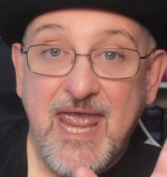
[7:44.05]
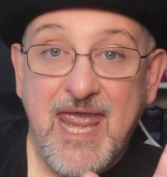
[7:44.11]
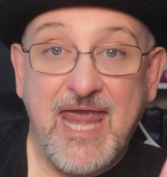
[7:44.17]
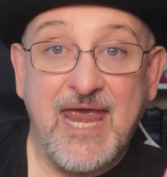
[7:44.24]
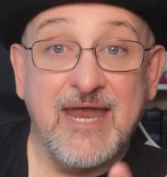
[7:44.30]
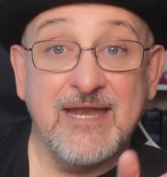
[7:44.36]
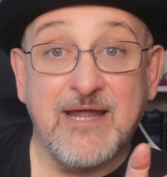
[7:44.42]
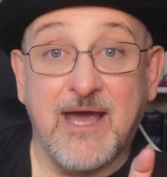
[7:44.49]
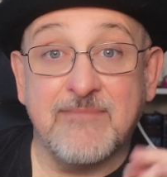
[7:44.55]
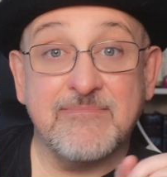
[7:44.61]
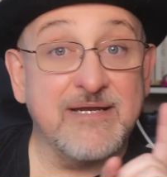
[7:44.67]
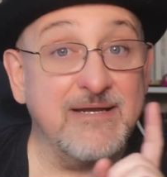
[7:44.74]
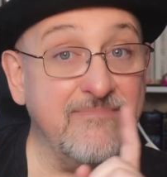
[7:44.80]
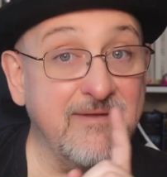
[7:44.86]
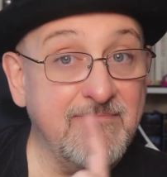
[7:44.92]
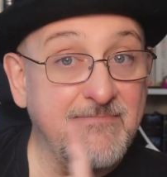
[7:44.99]
And I'm
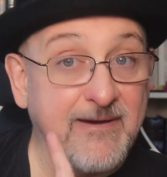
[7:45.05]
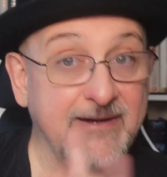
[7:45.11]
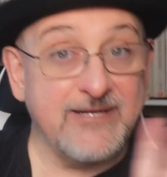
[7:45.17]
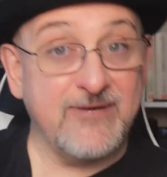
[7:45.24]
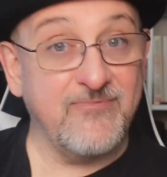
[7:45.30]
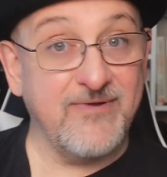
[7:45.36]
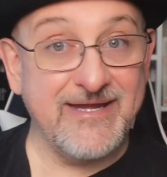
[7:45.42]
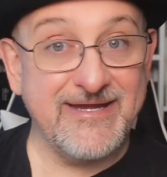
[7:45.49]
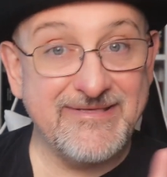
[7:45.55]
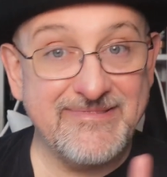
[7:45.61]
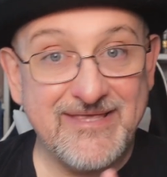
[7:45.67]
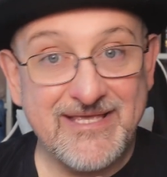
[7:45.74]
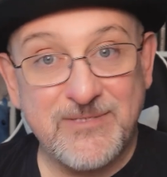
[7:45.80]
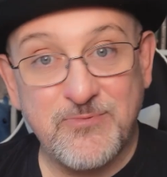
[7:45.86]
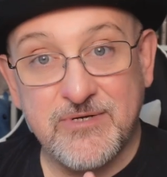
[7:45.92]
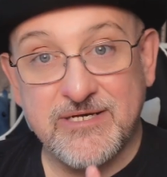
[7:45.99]
going to be buddy reading
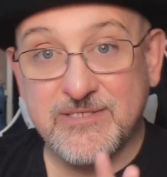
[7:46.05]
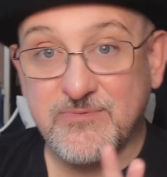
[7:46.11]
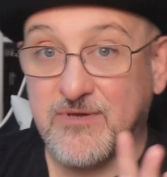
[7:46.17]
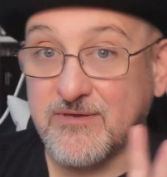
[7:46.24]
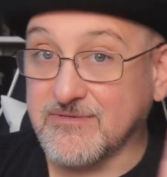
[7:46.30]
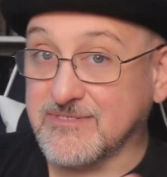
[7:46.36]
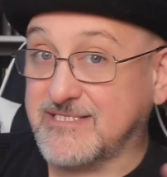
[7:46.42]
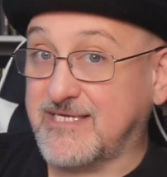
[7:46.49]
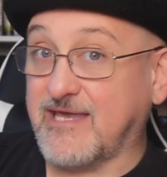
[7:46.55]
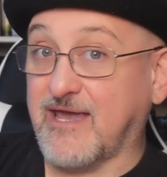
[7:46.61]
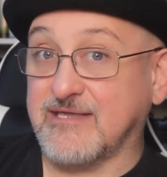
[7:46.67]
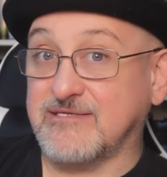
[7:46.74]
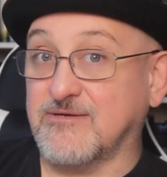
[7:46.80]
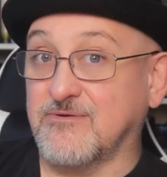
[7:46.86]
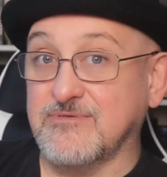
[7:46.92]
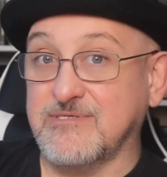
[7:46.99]
this one as well. See, I
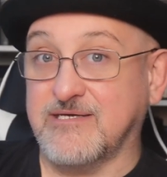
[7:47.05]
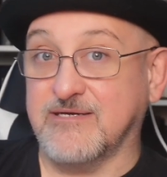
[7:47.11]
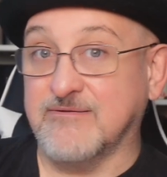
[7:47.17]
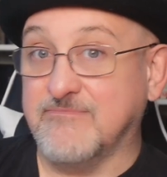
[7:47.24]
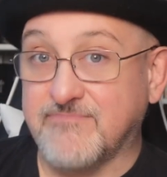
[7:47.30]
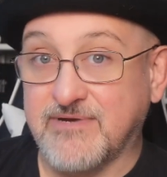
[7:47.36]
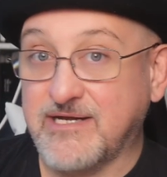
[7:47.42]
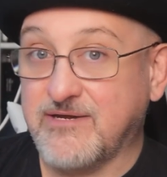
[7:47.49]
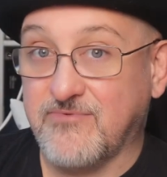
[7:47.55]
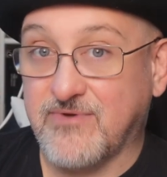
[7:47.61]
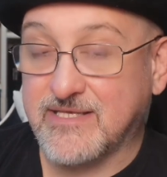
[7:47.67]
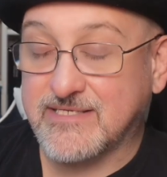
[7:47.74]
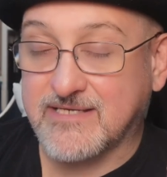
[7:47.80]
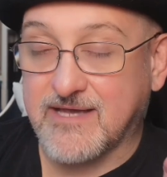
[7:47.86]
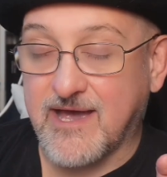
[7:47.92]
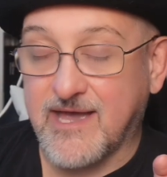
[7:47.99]
told you, buddy
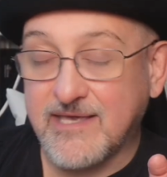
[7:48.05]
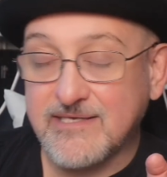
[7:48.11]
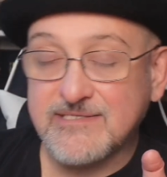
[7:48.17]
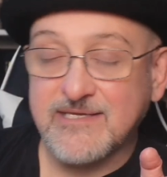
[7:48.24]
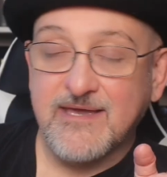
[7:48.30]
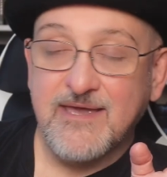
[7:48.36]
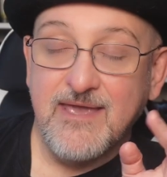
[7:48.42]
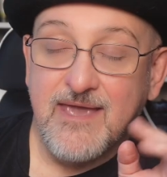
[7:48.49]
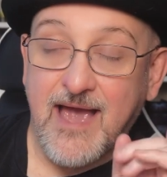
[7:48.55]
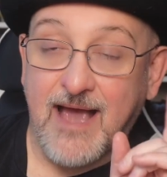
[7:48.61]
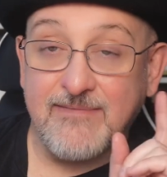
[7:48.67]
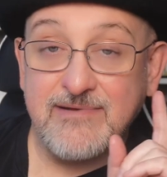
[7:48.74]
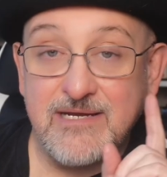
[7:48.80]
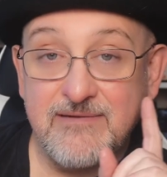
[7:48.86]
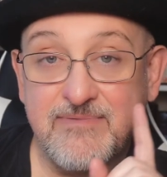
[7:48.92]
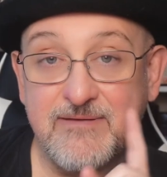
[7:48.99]
reads, guys.
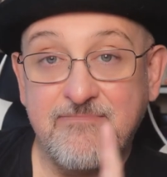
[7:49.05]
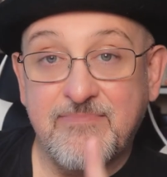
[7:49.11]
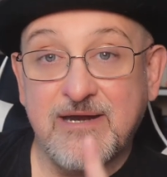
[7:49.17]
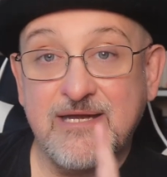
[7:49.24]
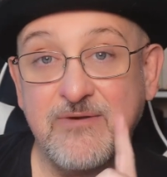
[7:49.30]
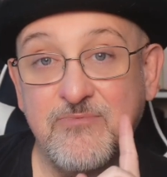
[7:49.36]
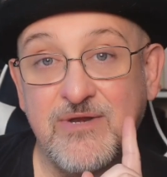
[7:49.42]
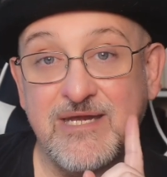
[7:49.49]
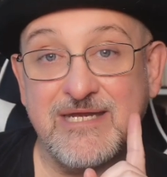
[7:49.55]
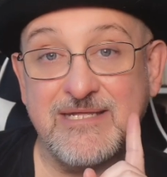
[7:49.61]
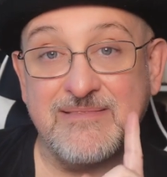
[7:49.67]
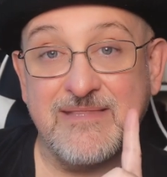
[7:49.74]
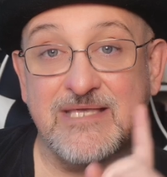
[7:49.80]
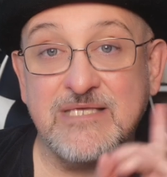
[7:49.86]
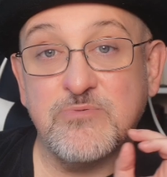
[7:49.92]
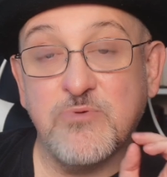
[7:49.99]
I'm going to be buddy
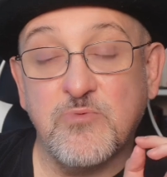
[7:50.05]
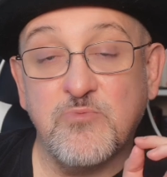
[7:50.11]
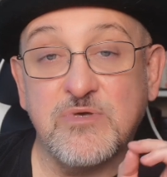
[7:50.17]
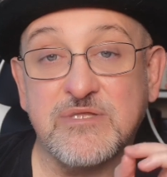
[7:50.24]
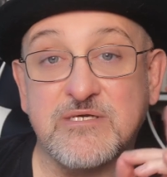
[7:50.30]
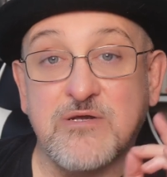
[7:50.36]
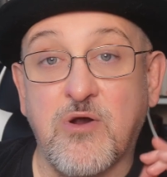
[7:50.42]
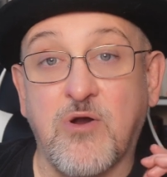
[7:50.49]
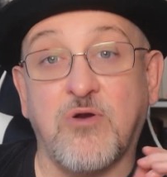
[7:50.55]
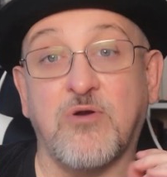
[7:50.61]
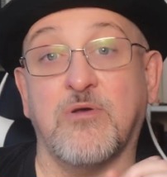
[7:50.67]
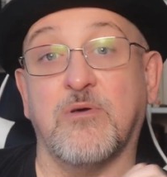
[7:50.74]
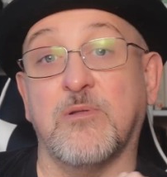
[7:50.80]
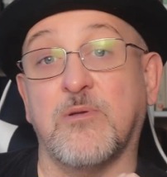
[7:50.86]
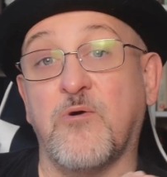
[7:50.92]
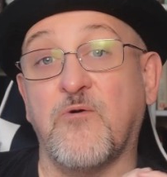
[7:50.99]
reading this one with
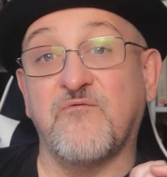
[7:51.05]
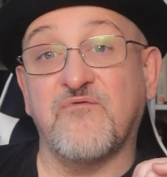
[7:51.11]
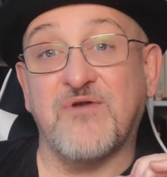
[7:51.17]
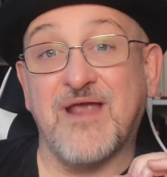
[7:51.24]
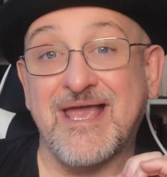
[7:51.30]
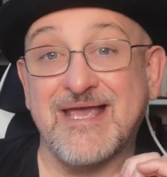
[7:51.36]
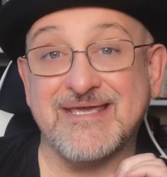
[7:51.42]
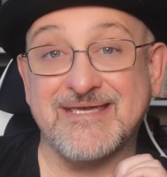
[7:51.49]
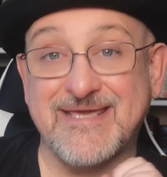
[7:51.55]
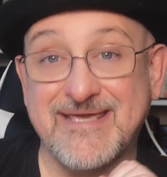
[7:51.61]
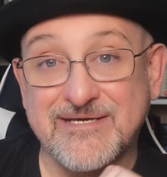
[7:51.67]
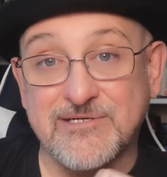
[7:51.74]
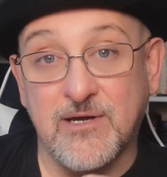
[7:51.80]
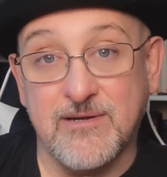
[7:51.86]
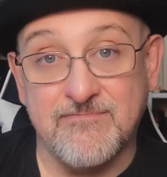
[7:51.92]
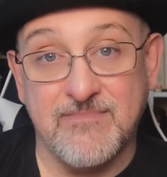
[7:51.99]
Carl over at
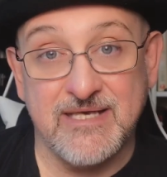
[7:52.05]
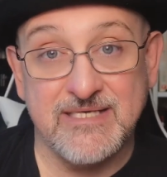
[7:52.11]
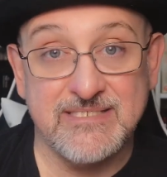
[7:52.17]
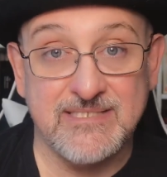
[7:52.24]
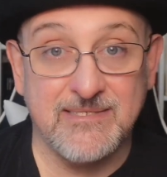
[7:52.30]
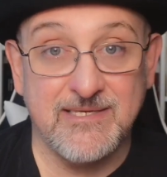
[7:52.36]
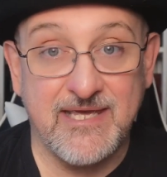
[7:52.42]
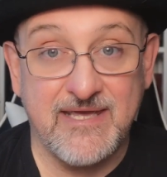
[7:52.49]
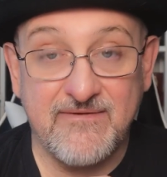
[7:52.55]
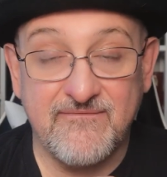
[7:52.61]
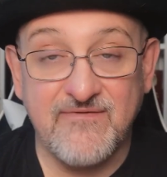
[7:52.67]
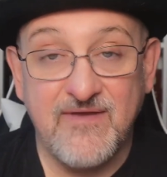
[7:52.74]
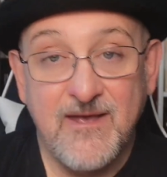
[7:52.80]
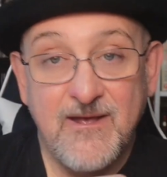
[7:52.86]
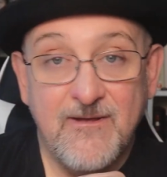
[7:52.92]
Geek on My Sleeve.